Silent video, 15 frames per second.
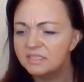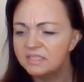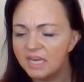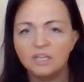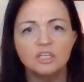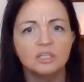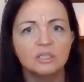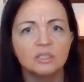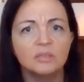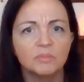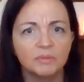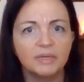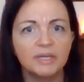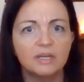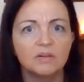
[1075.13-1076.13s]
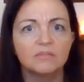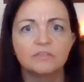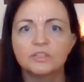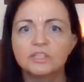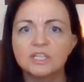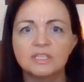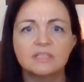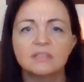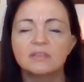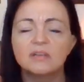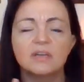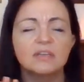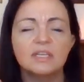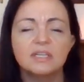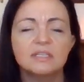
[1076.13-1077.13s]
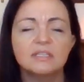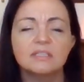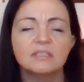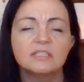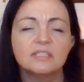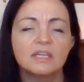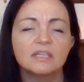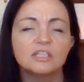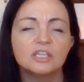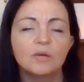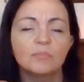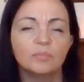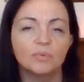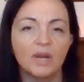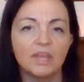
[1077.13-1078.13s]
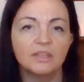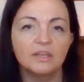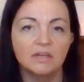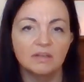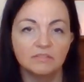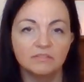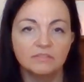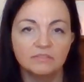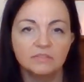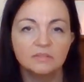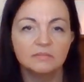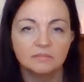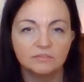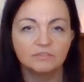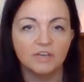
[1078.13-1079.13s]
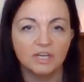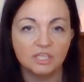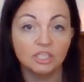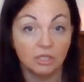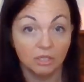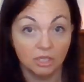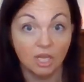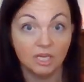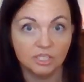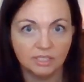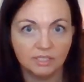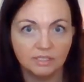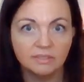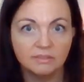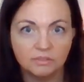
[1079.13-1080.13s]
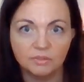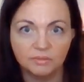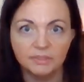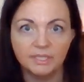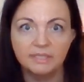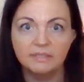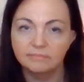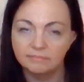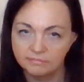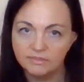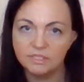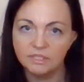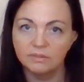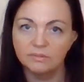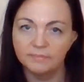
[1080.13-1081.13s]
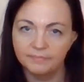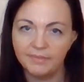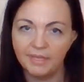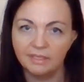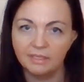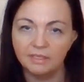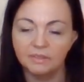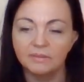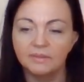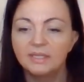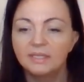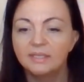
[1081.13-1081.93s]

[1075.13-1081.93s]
Daniel Marino for just, he's such a breath of fresh logic, truly. So thank you.